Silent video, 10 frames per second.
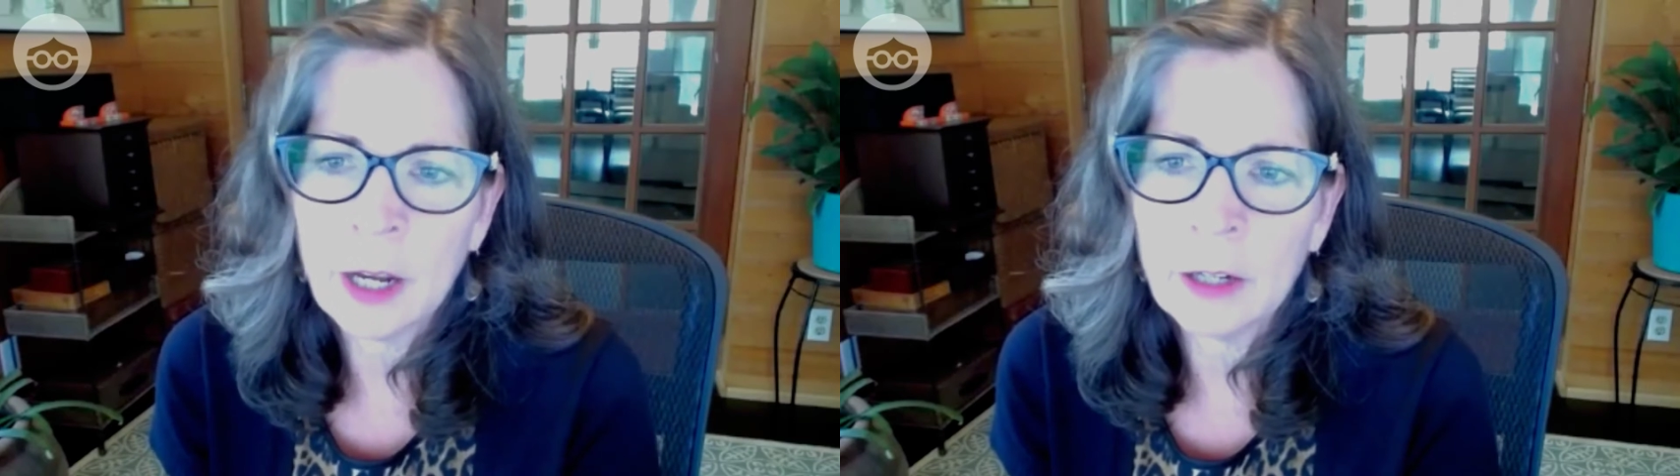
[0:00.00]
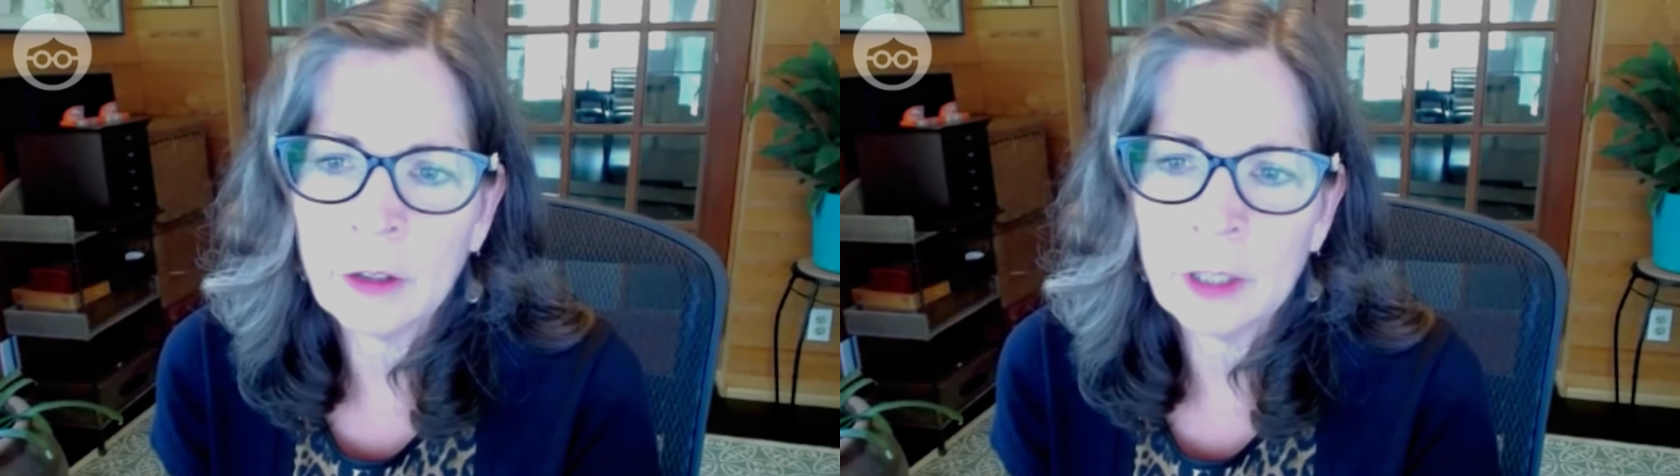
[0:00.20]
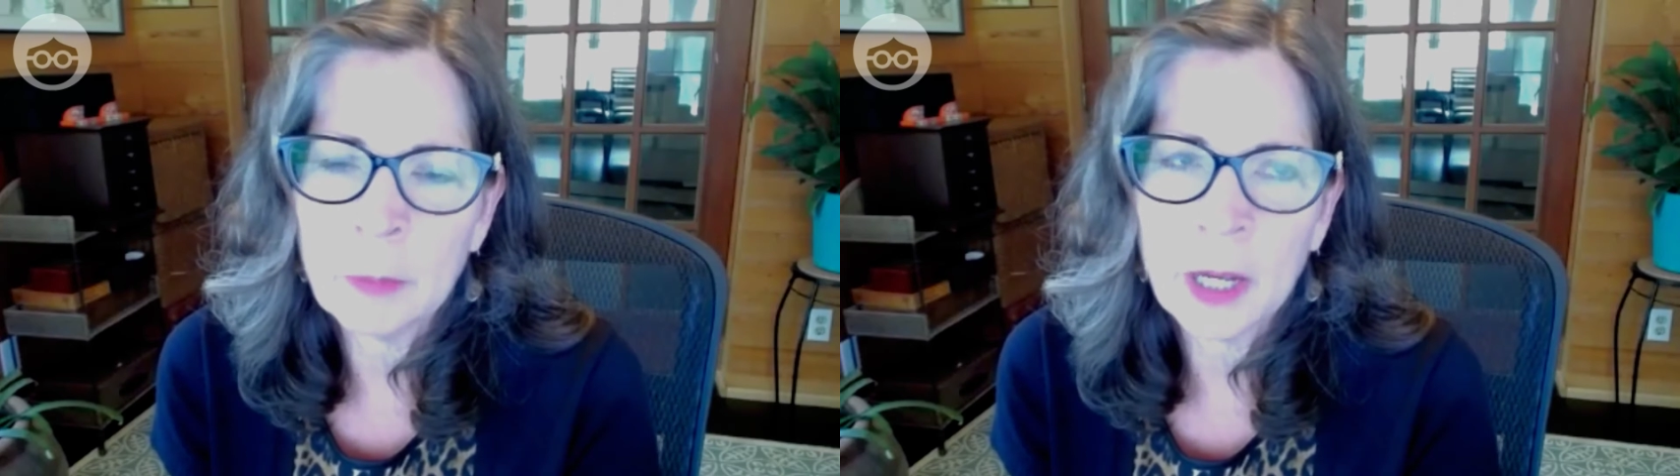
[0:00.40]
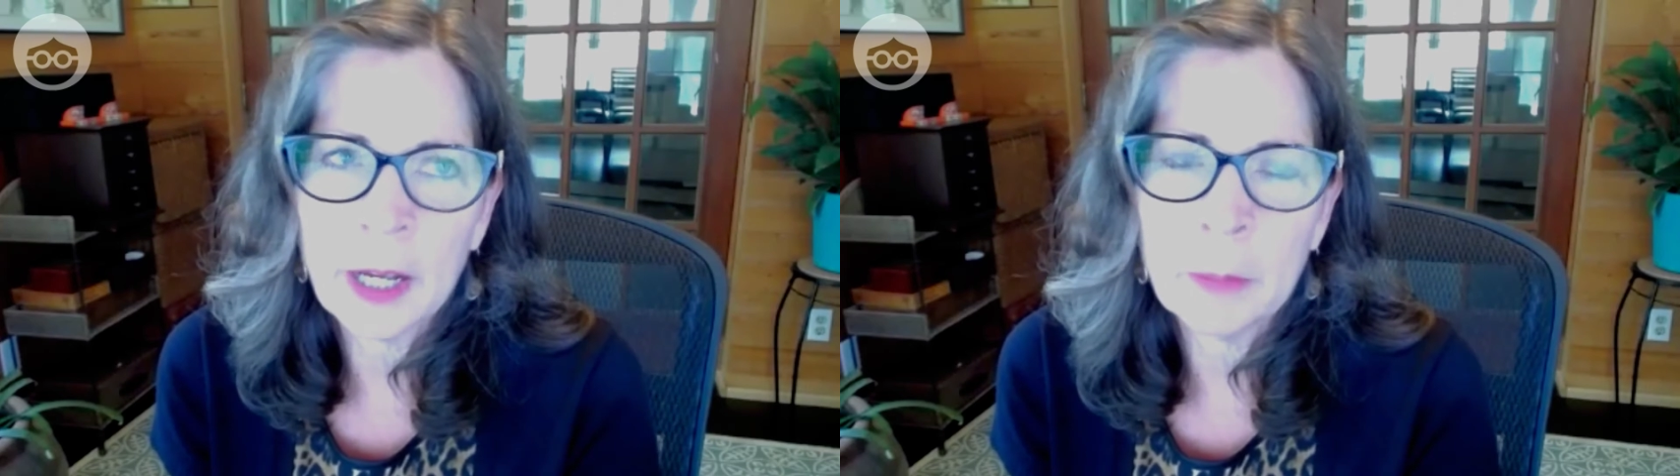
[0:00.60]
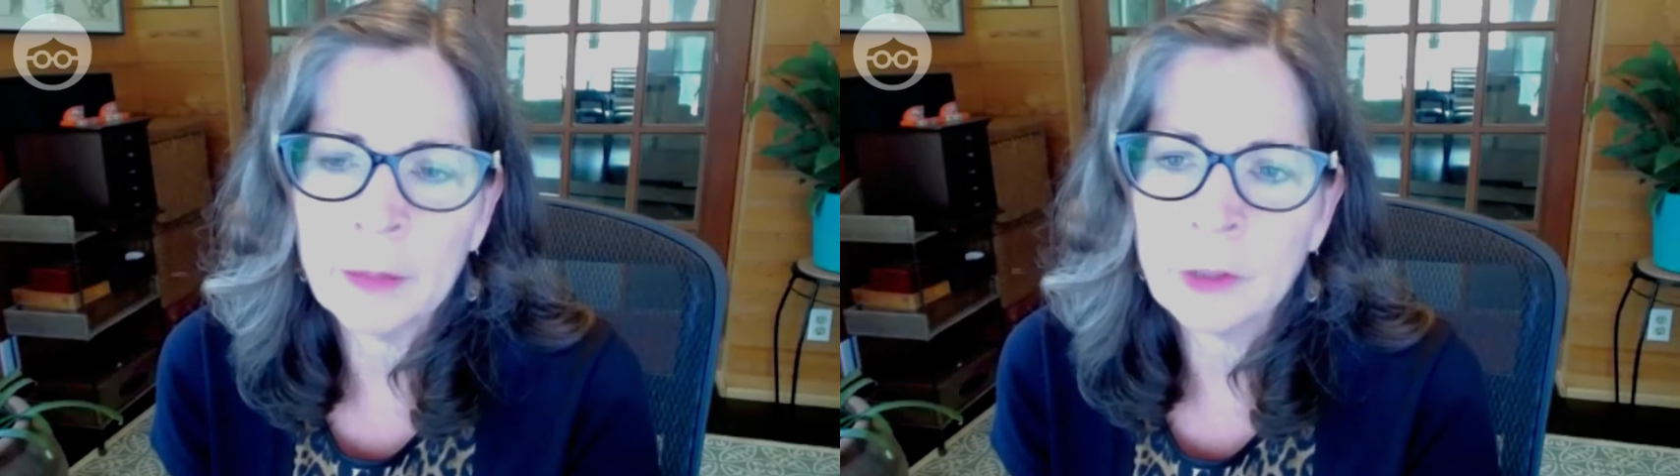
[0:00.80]
not only
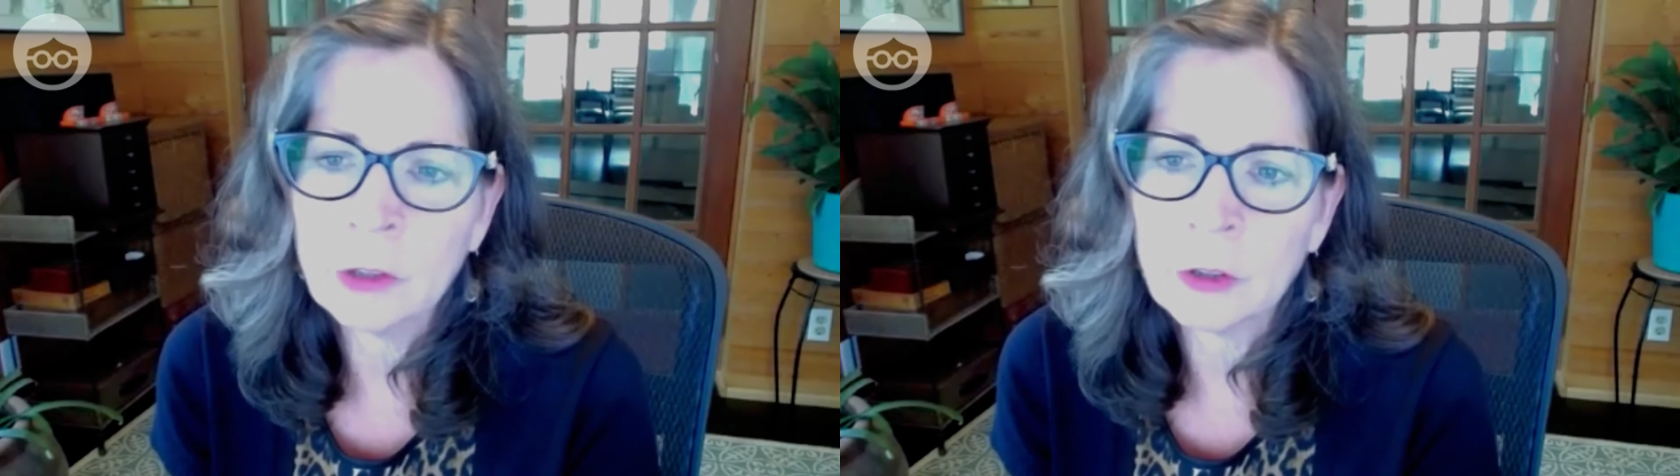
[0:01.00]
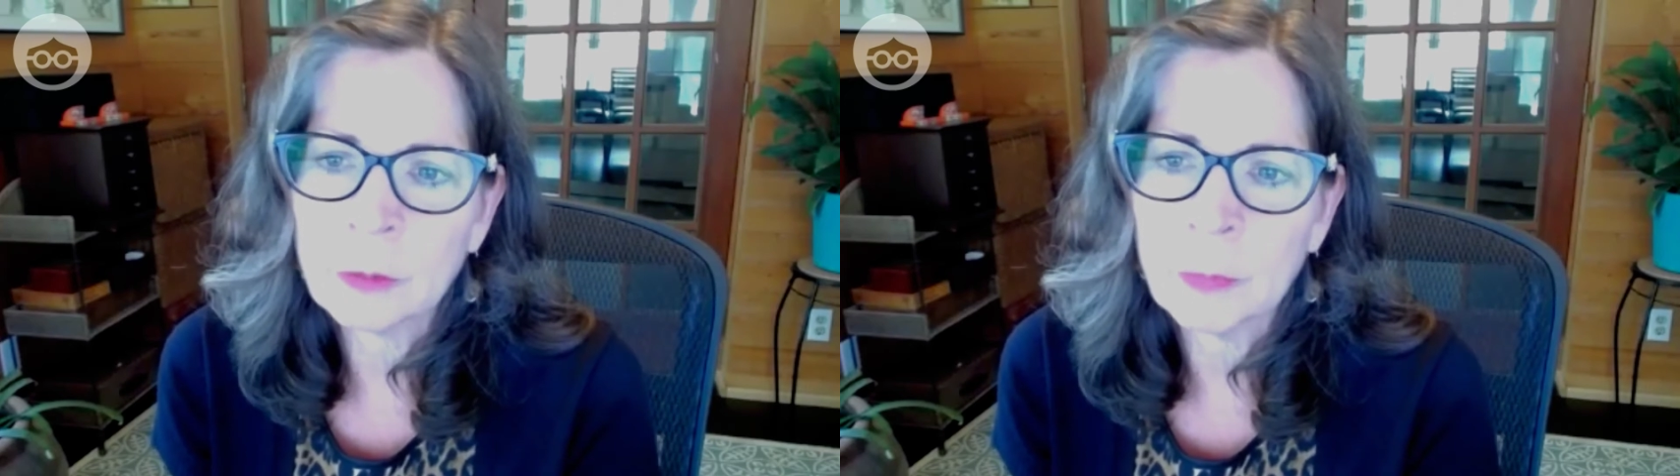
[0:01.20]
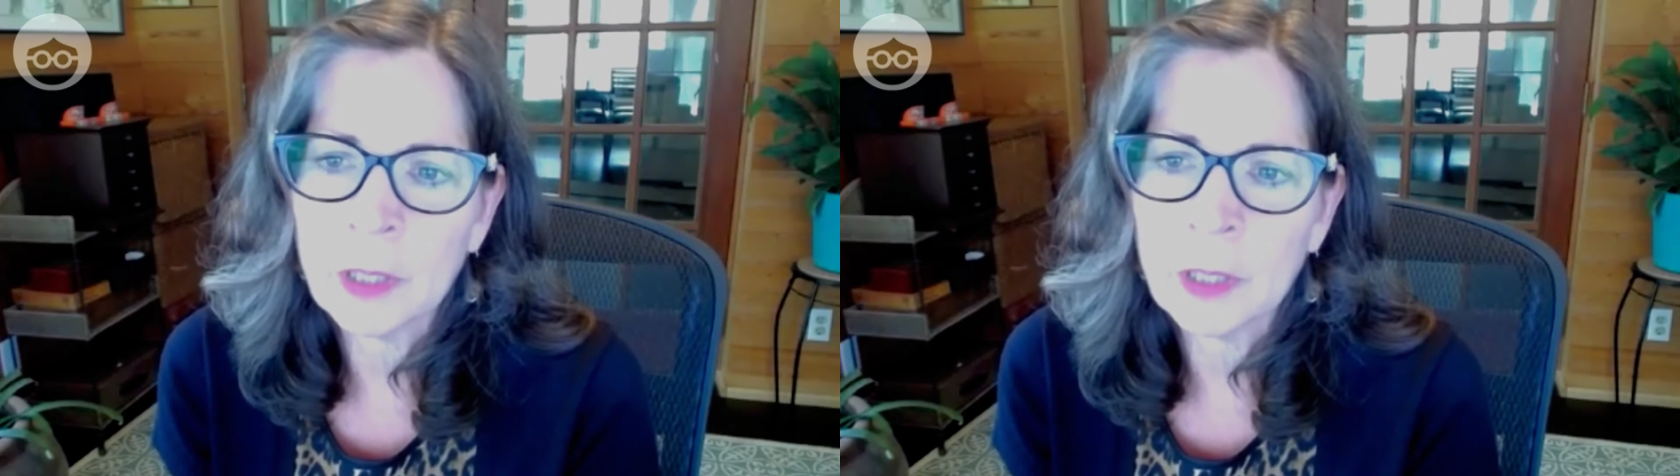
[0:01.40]
by publishers,